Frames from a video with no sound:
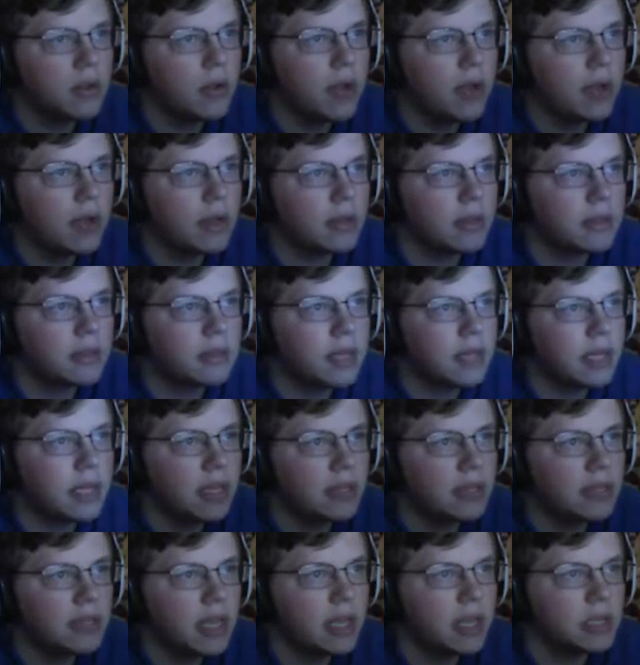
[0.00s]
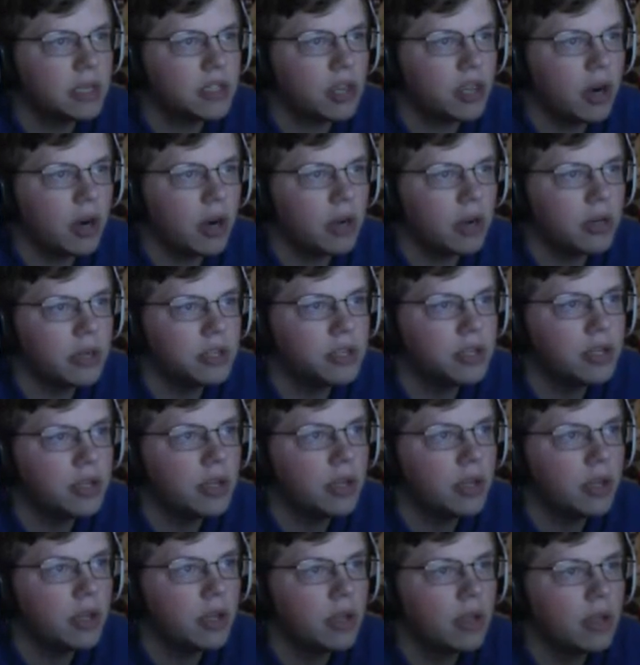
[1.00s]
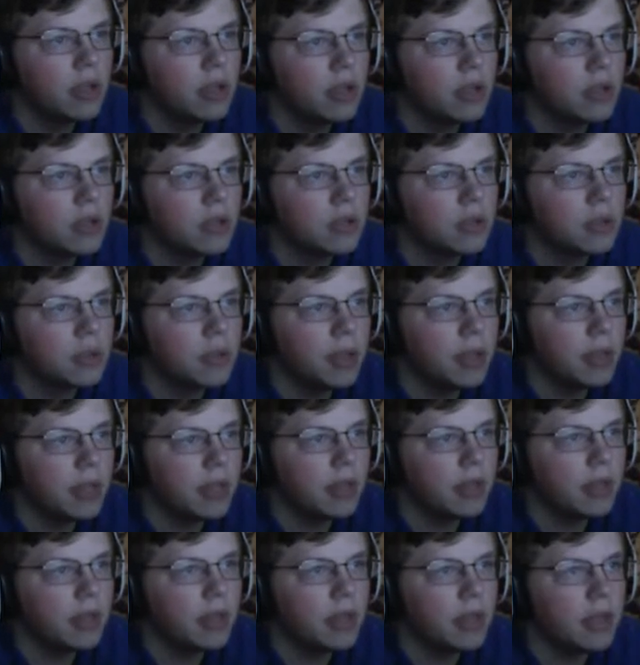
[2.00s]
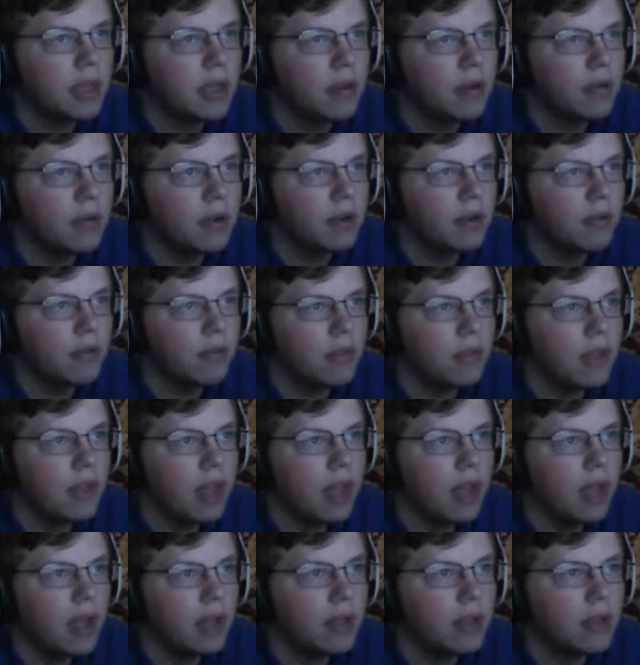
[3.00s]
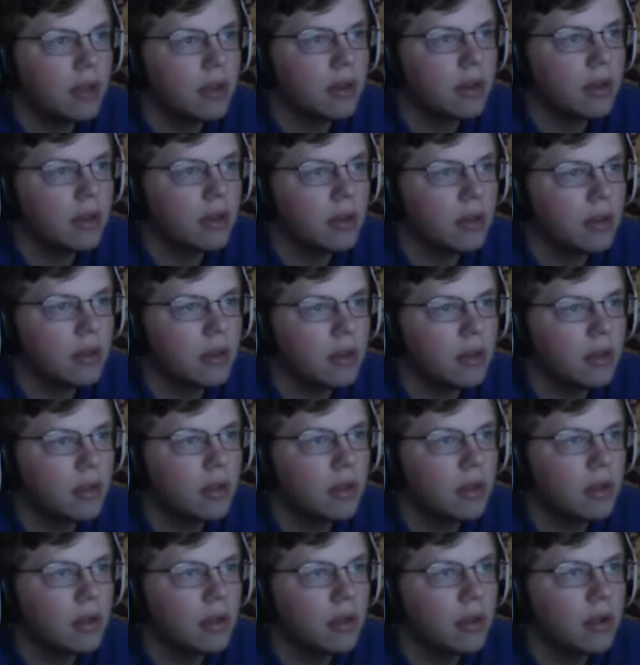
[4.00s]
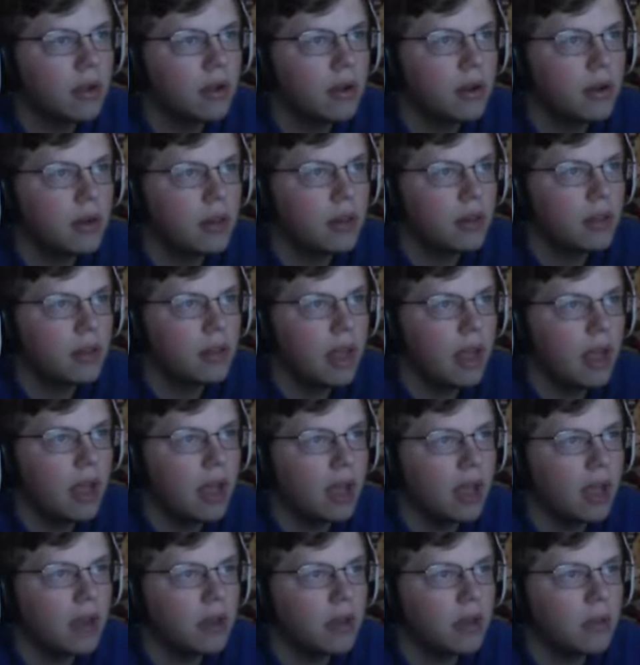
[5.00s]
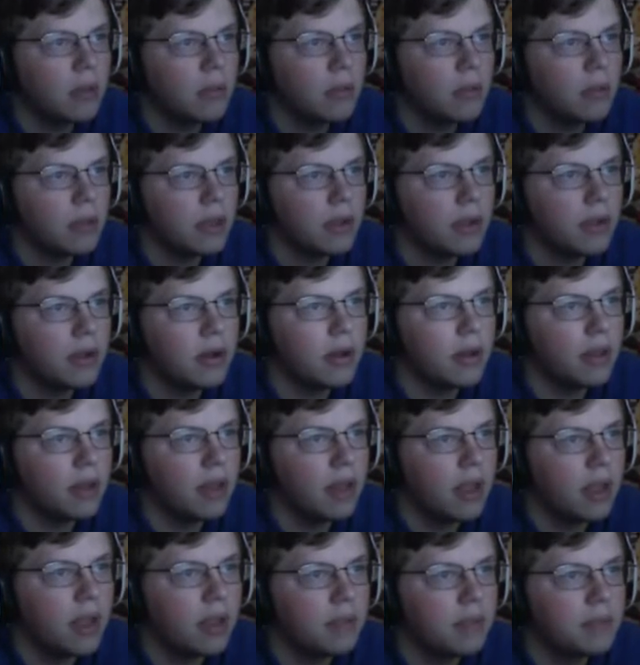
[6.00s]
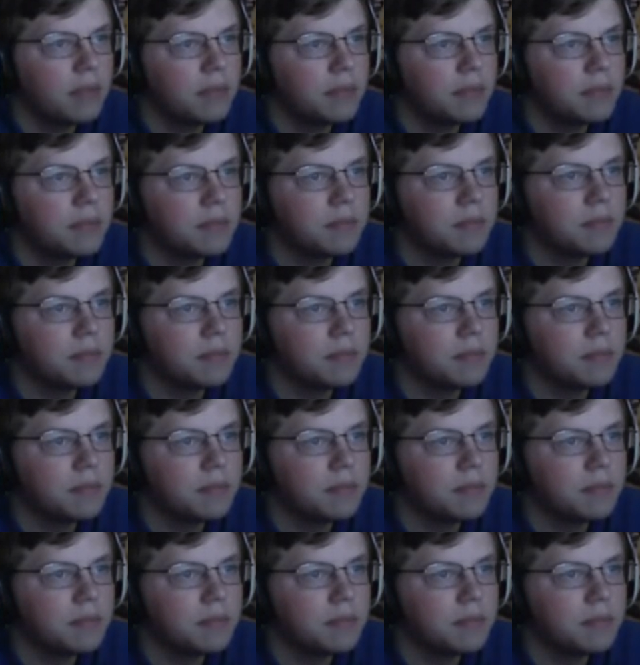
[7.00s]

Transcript: Let's go ahead and take take a charge, so we can get rid of that, get rid of that, and we'll get rid of that.